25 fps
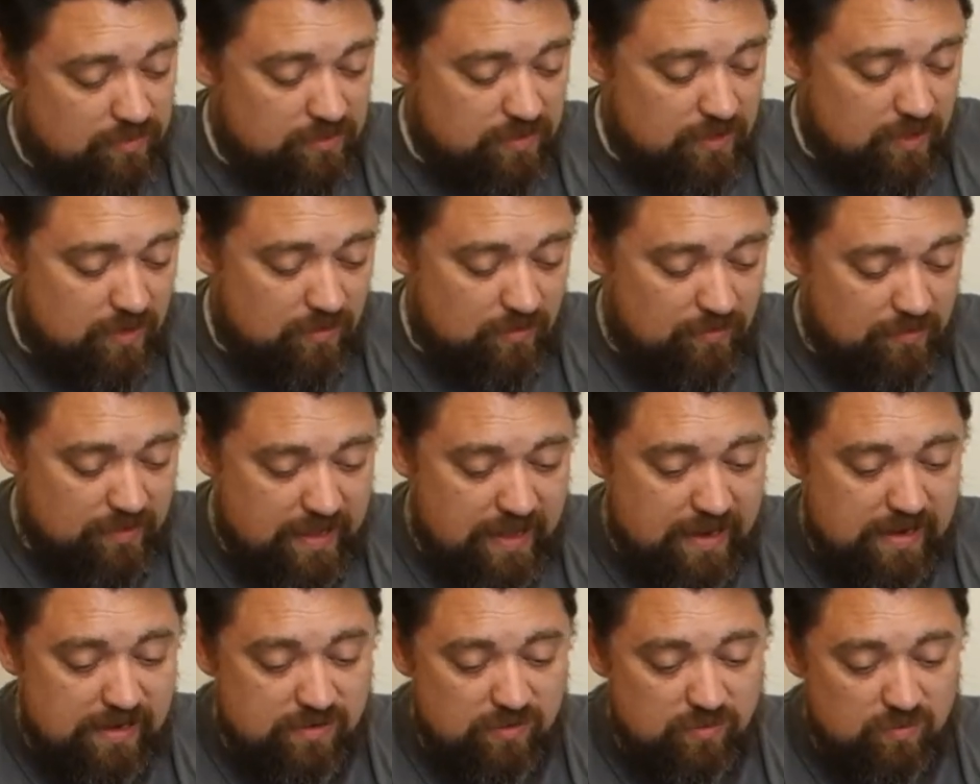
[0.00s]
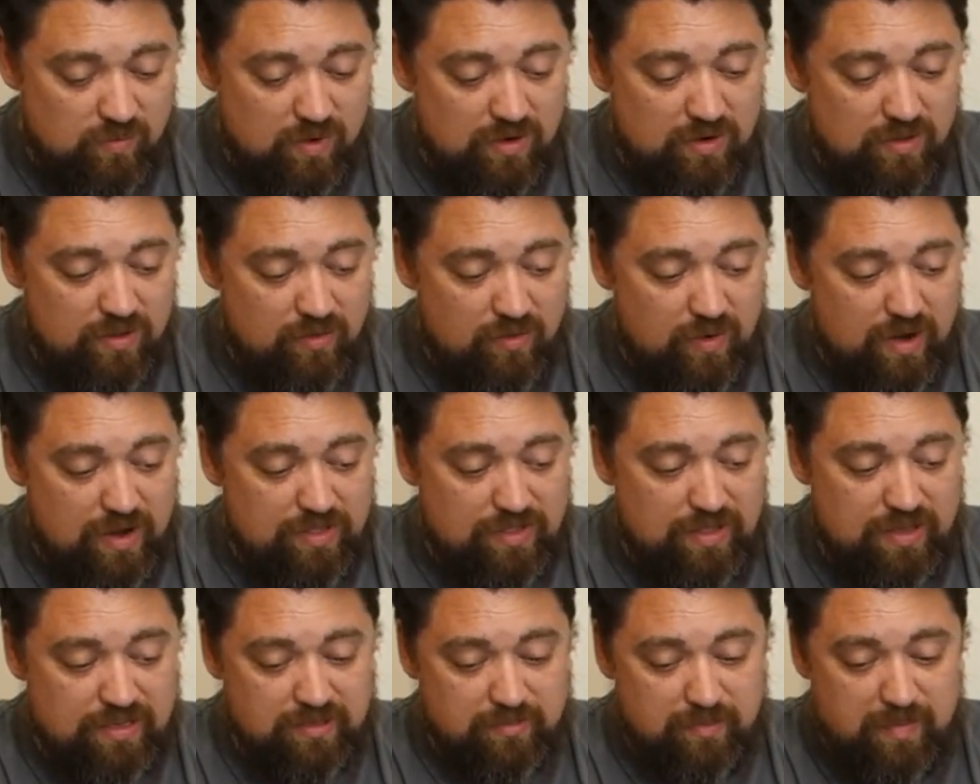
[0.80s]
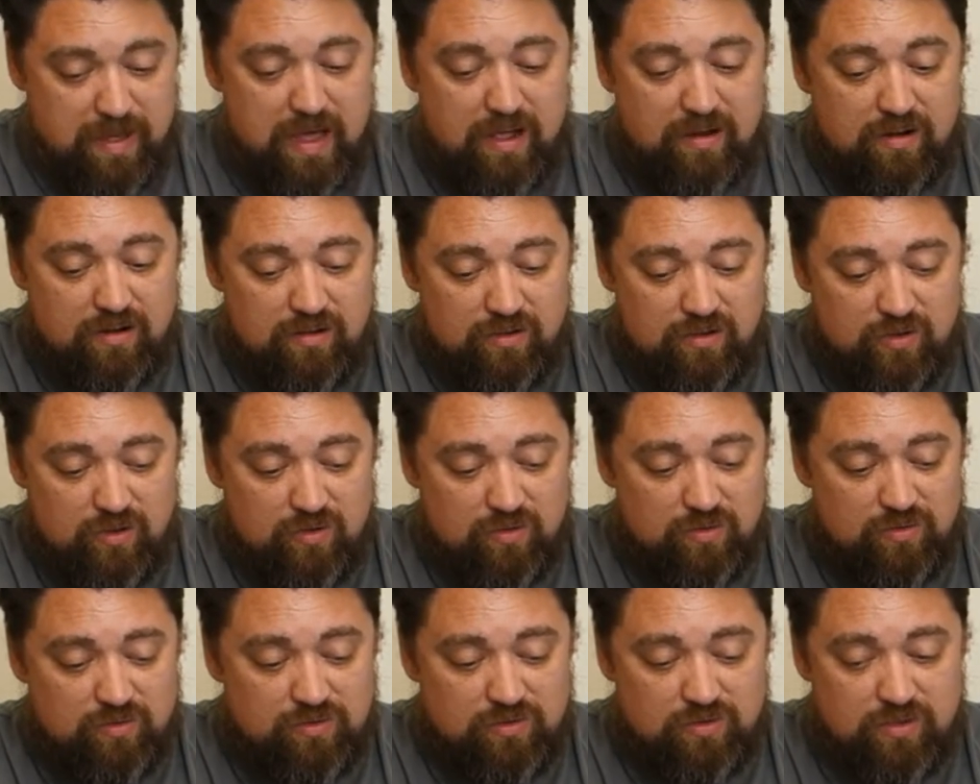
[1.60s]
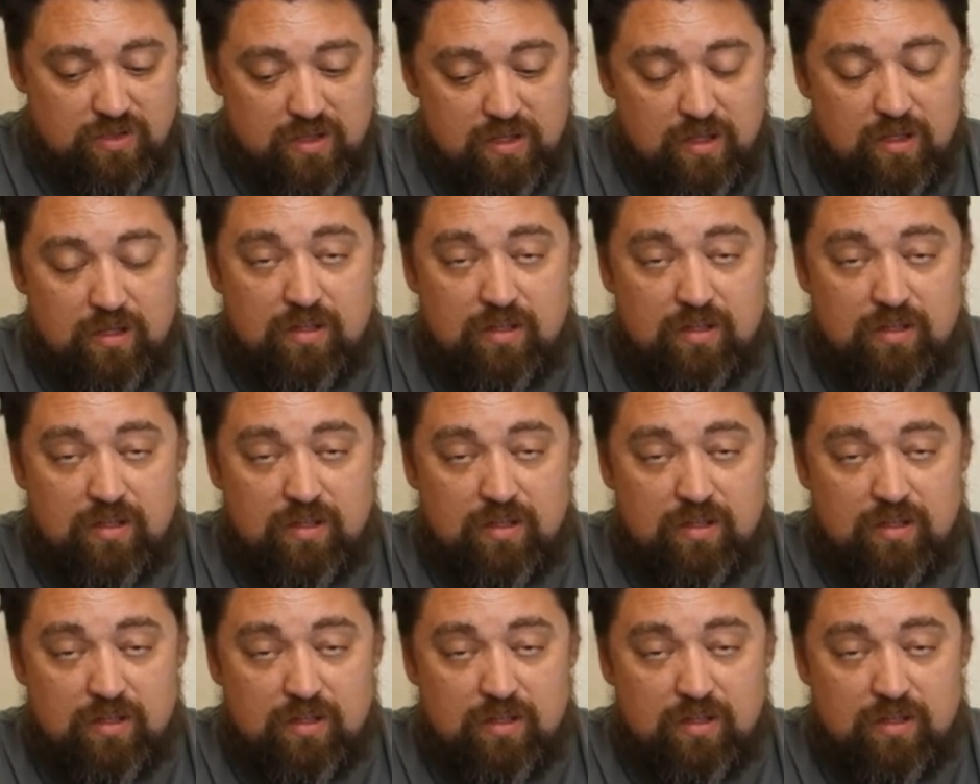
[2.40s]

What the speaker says: So that is one of the great things about a used,